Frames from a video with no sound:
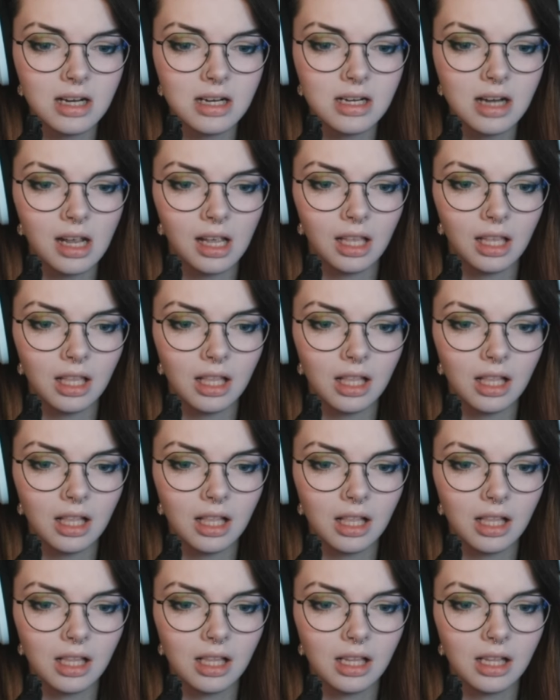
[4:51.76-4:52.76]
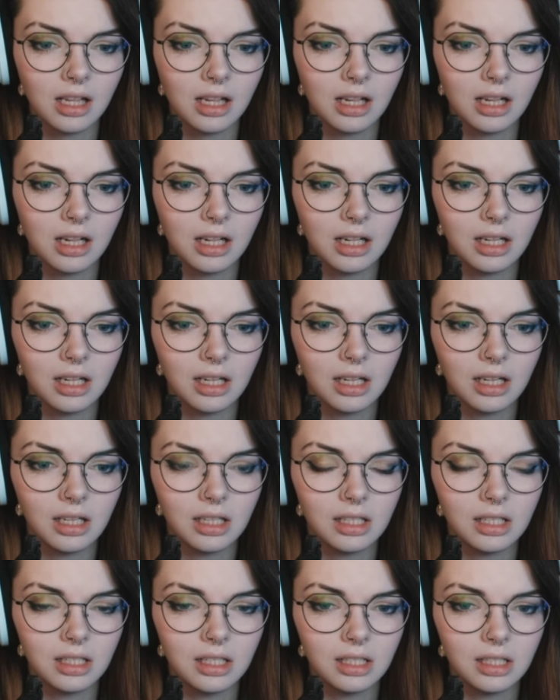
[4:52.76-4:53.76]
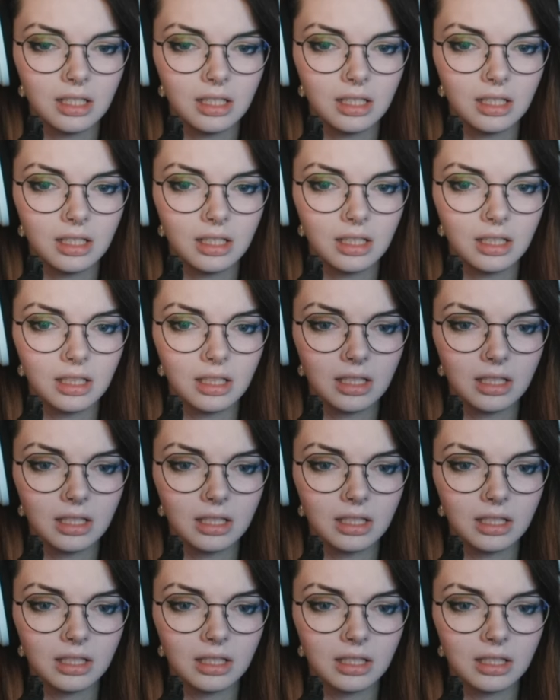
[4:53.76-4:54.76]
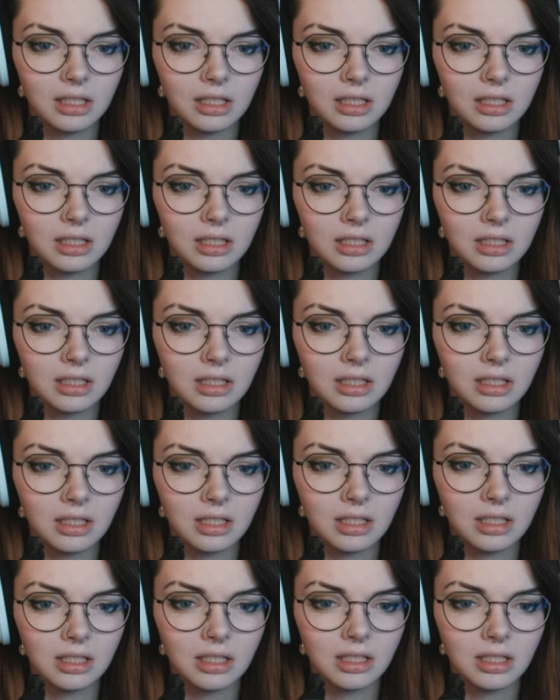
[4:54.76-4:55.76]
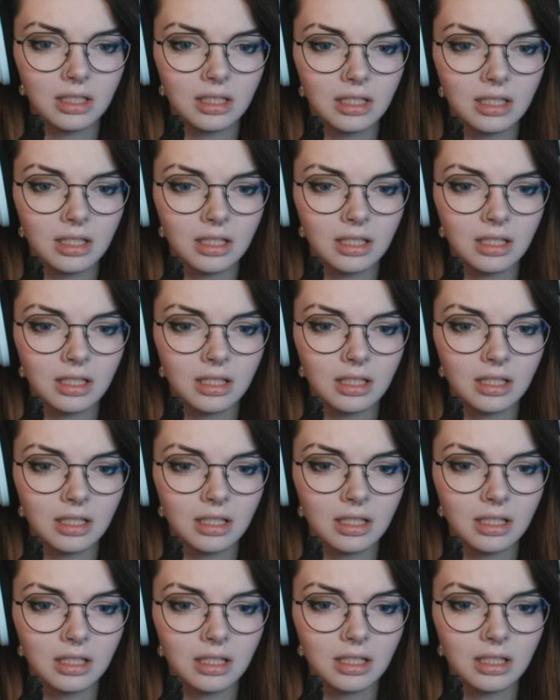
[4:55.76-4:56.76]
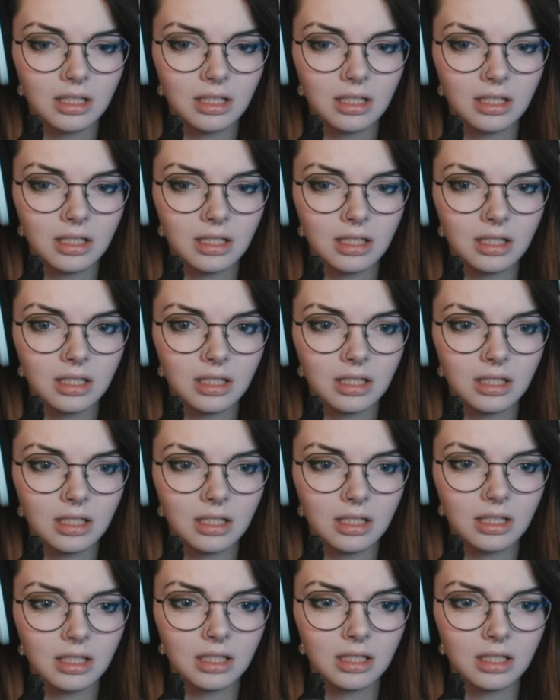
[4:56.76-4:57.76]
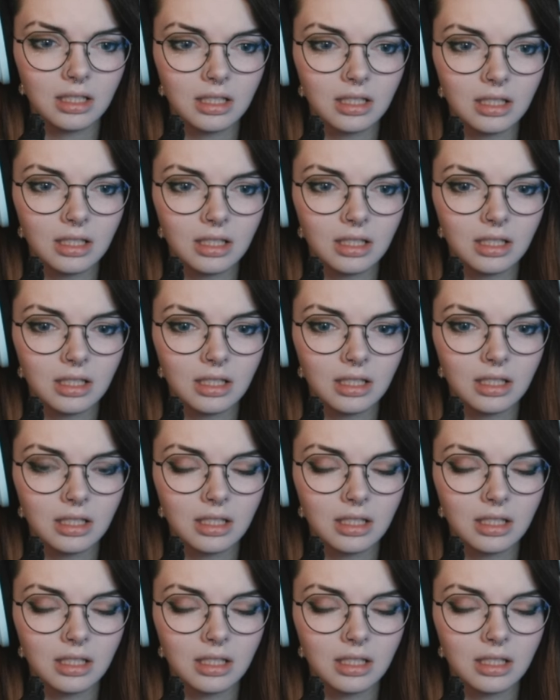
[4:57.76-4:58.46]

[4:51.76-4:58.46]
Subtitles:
(silence)